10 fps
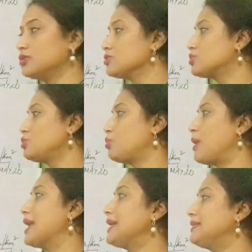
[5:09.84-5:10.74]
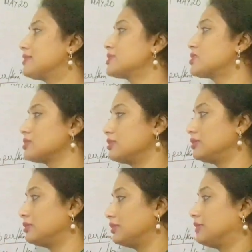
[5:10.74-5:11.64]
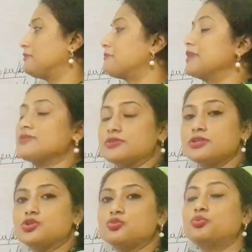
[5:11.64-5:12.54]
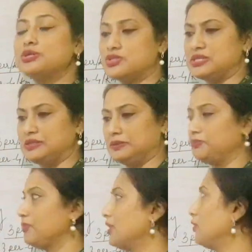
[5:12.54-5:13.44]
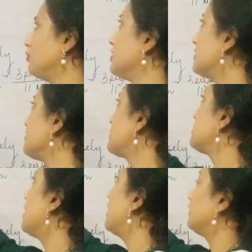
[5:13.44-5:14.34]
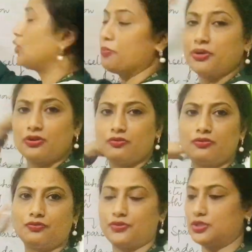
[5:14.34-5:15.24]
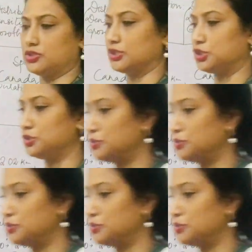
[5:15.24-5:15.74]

So why this differences we see? That is our topic for discussion